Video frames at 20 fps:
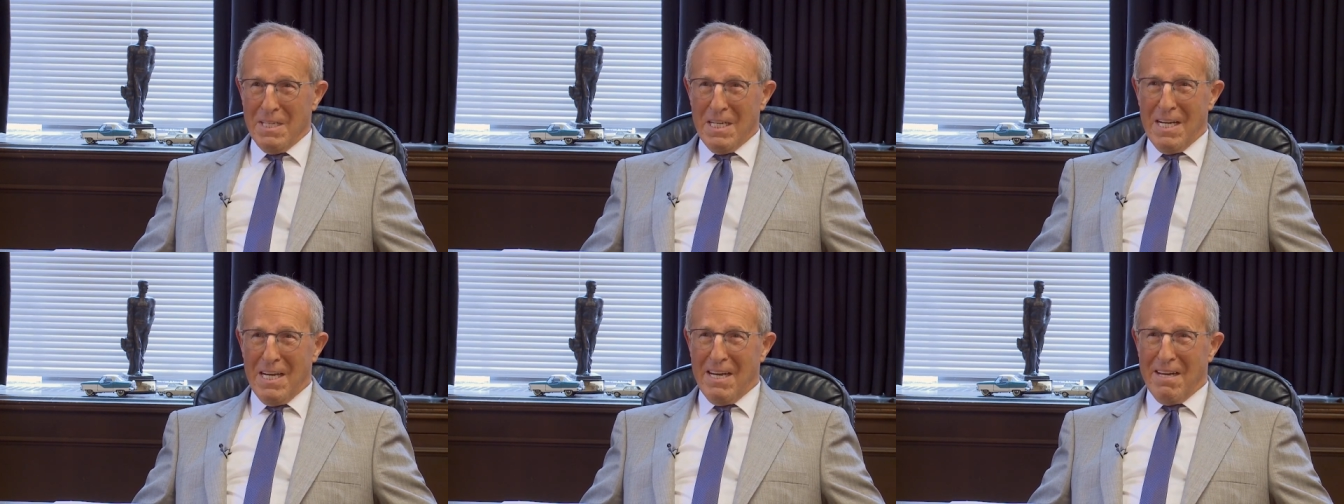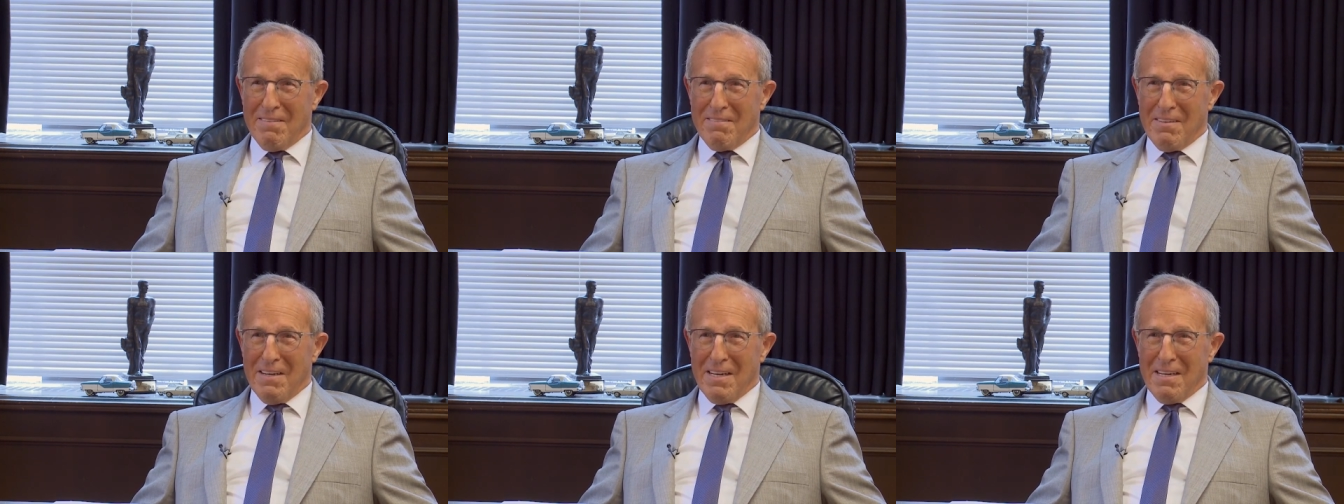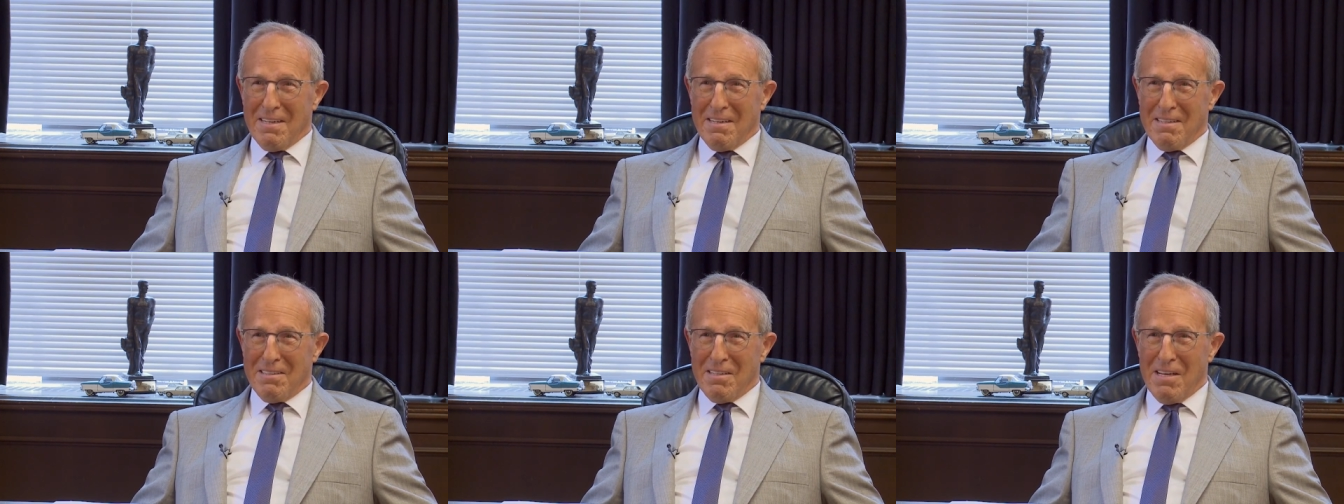
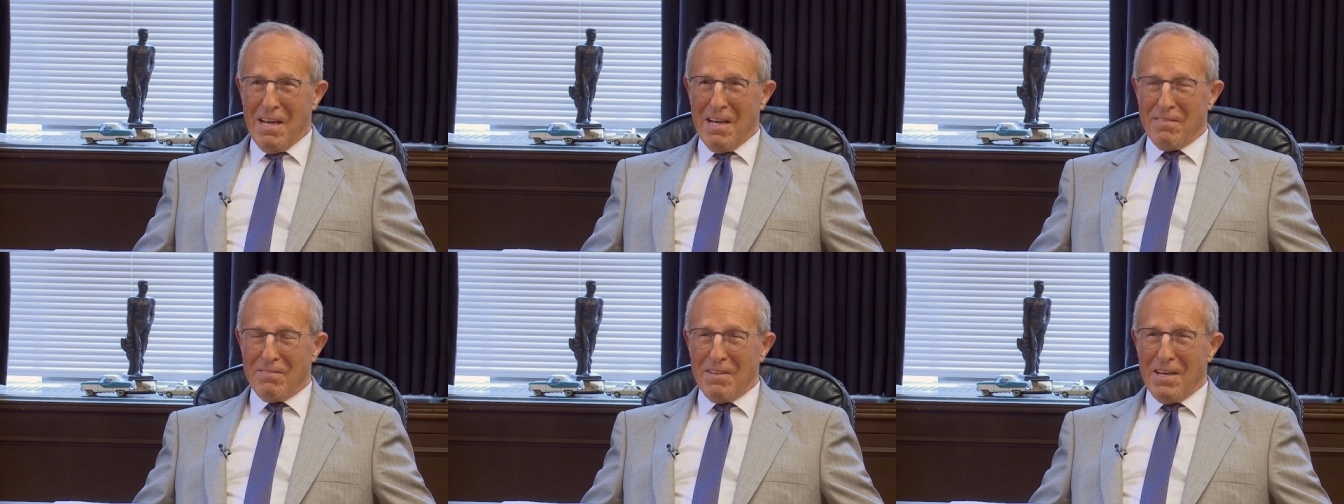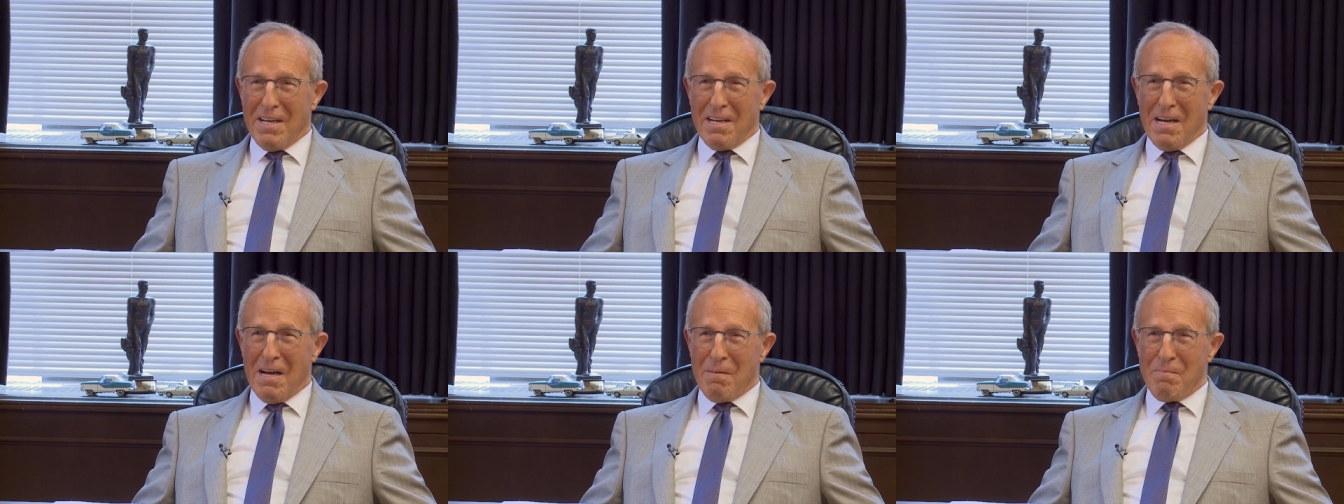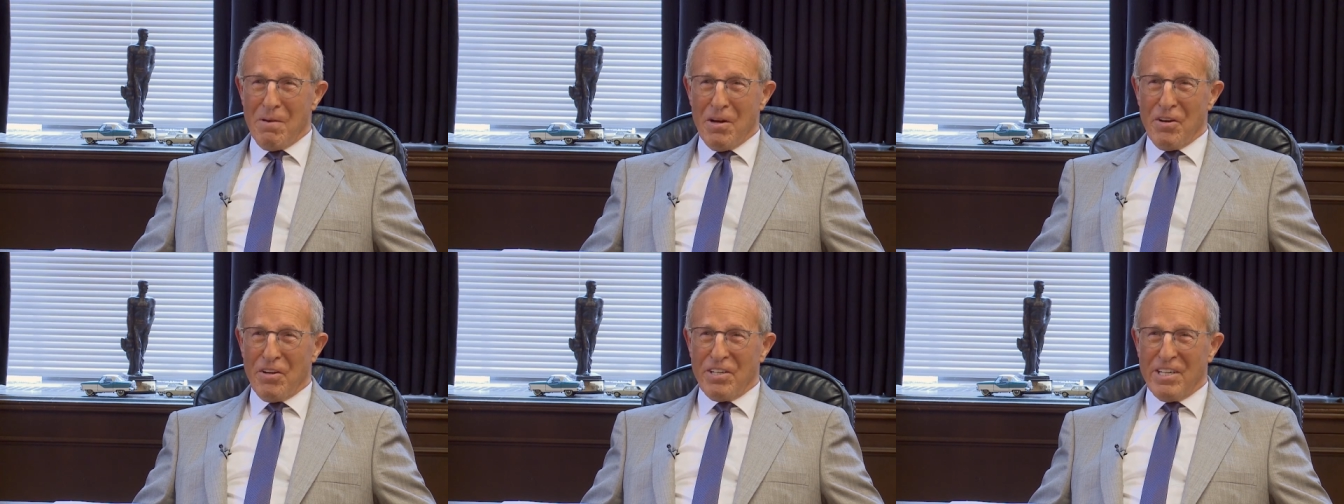Whoa. And they, and they
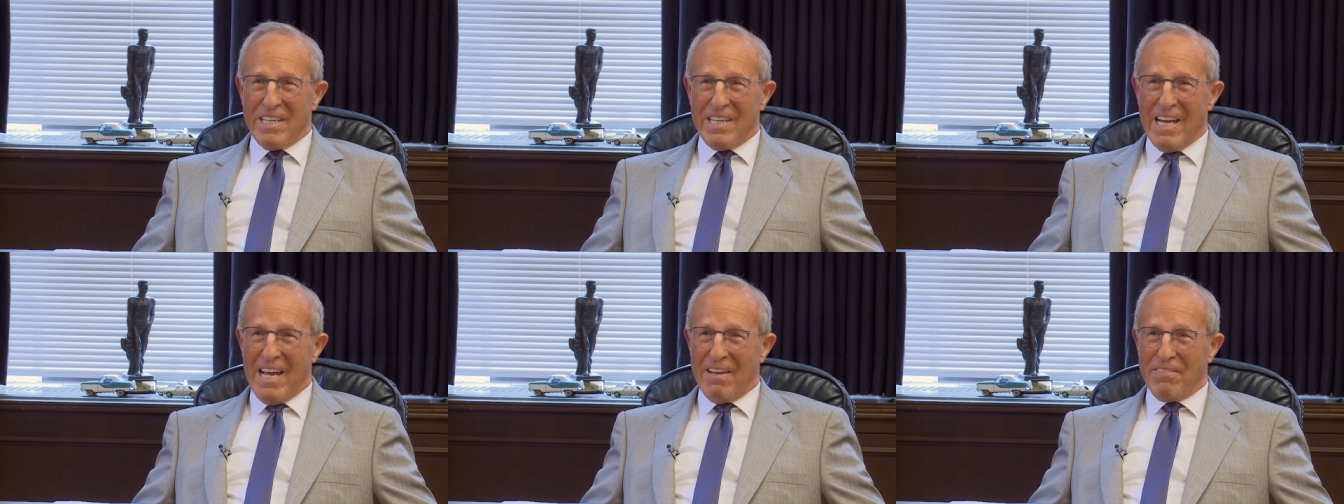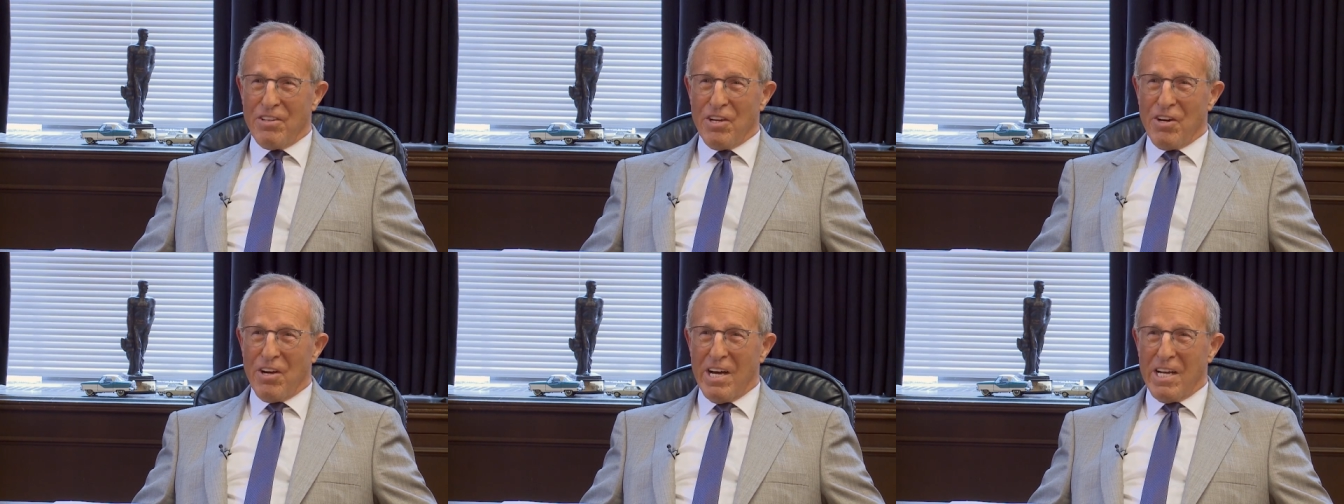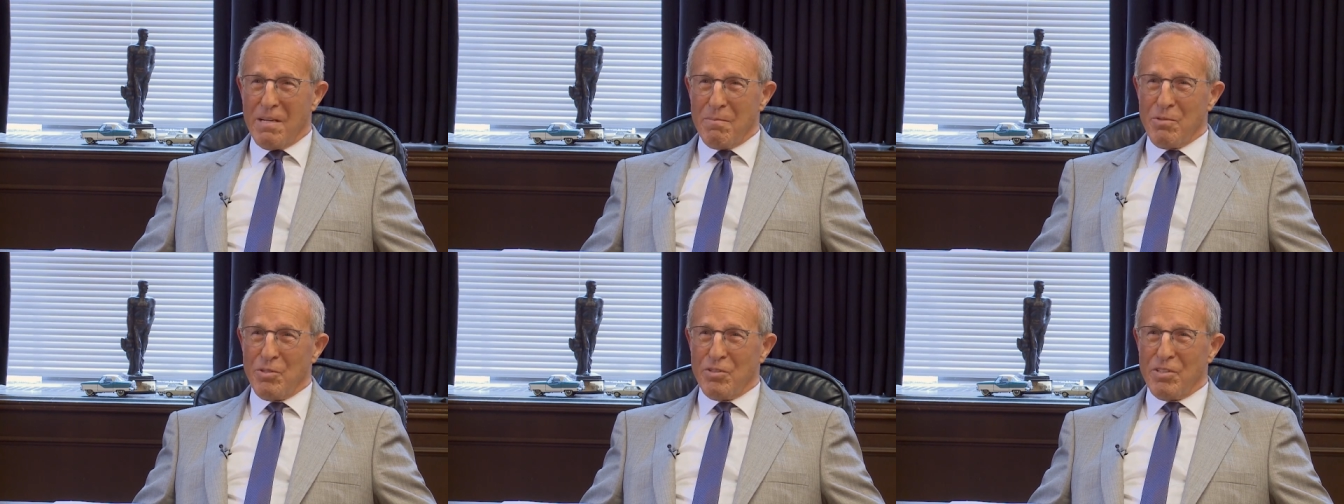got married and had their
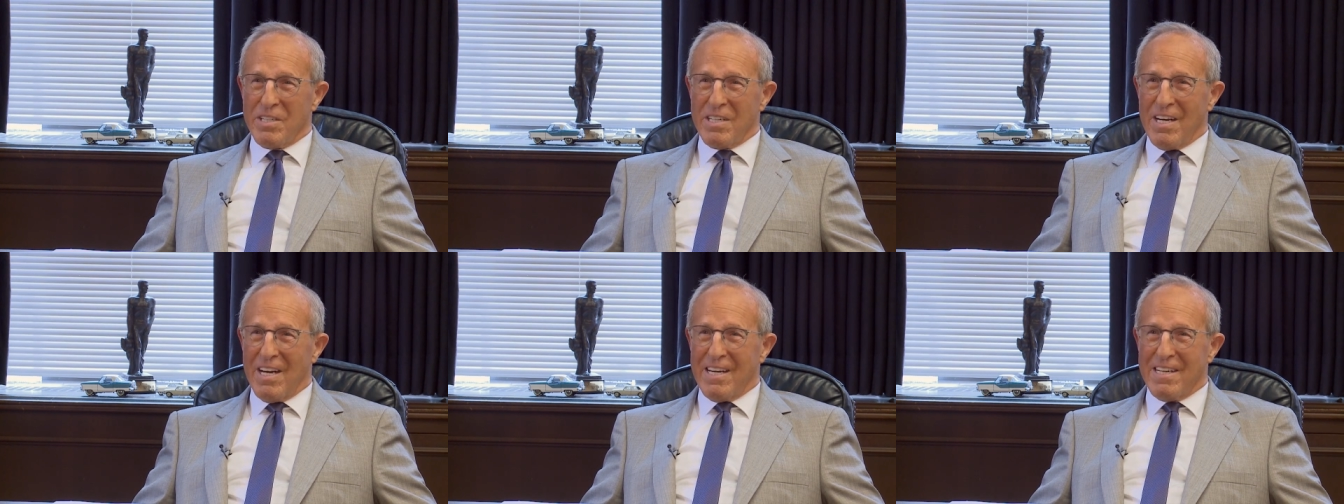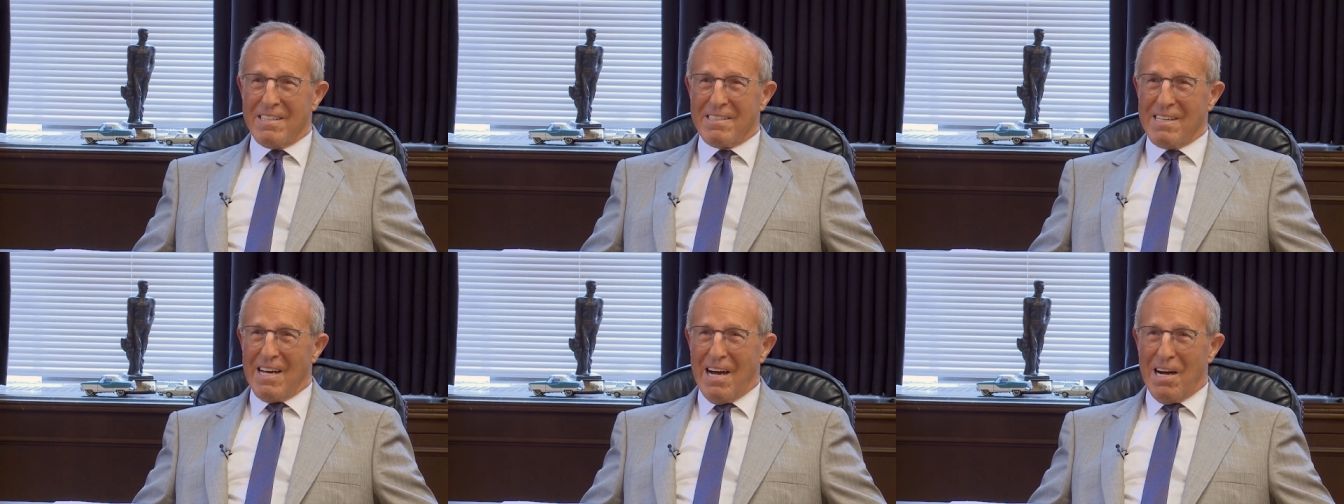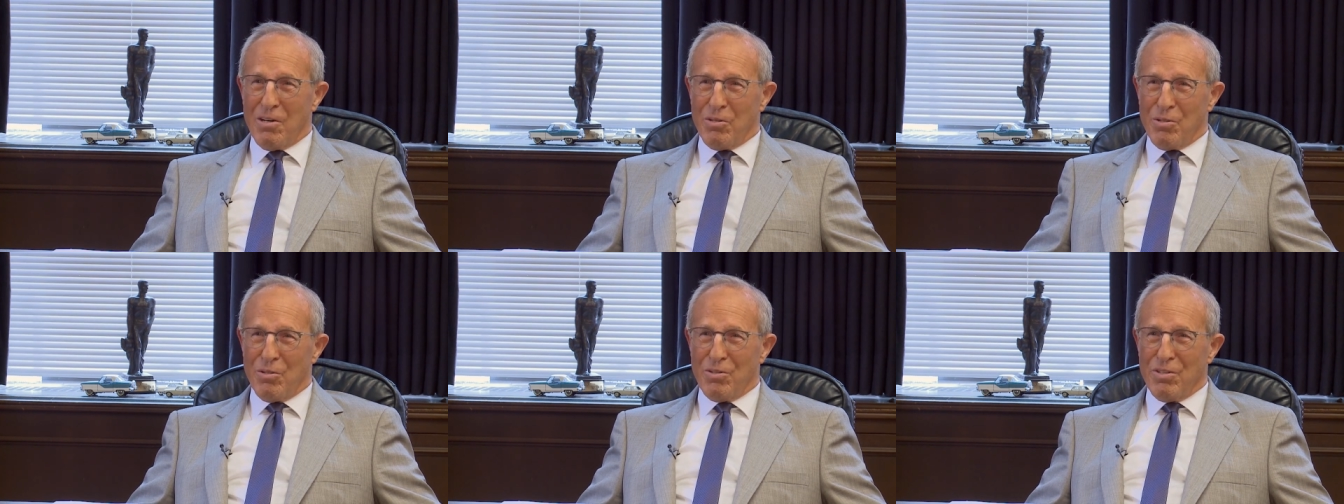honeymoon in Lake
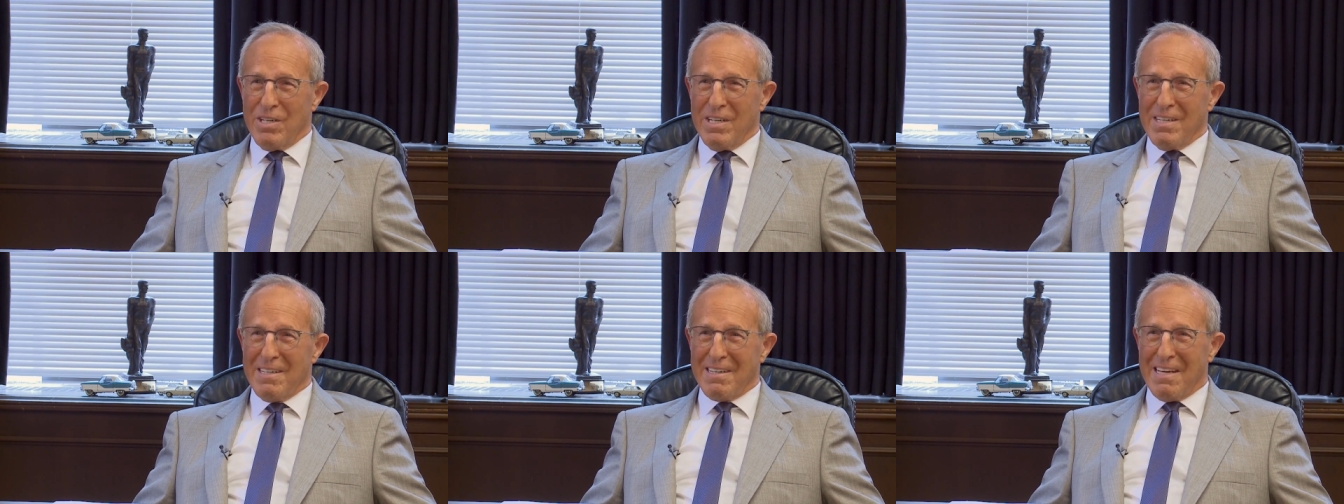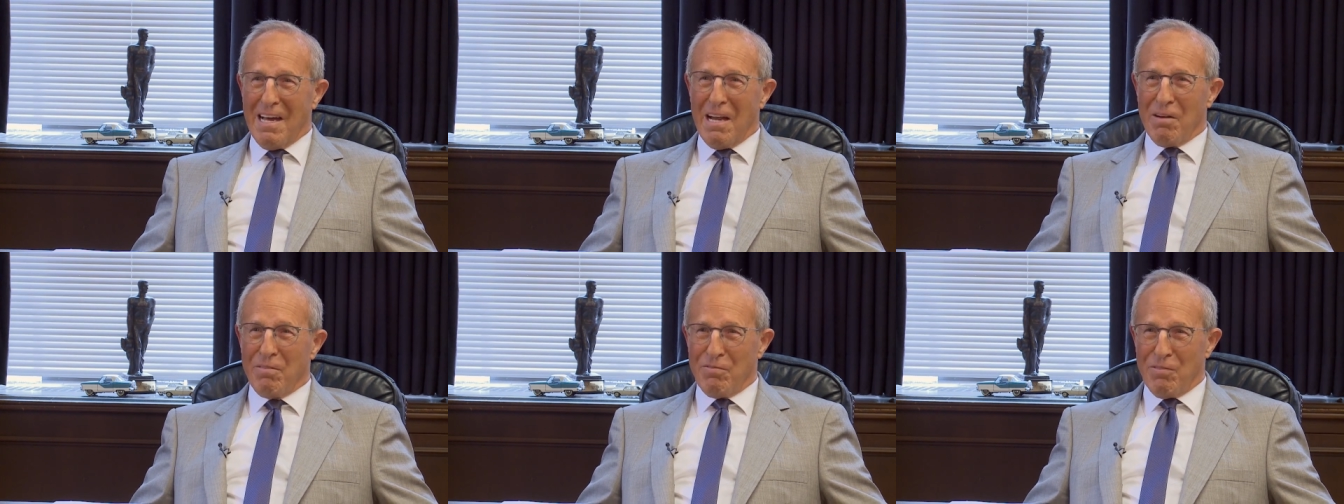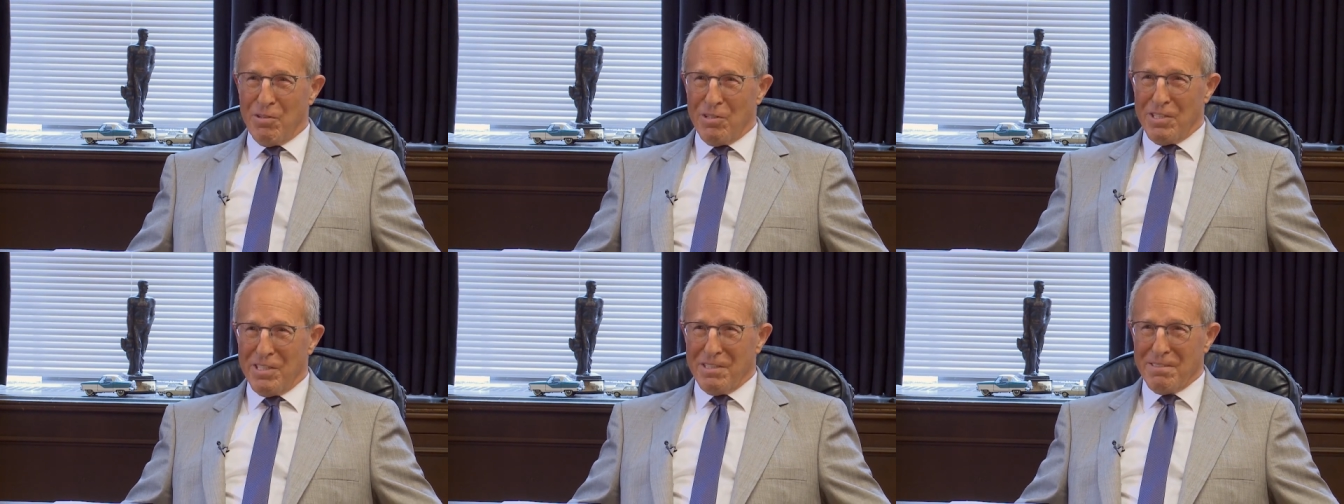Tahoe,
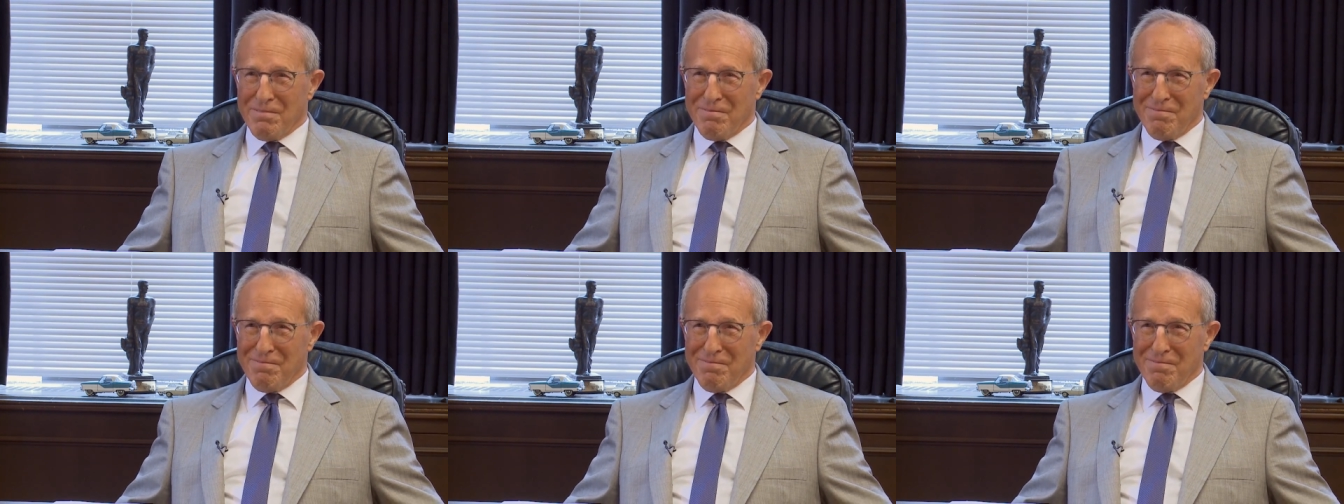California.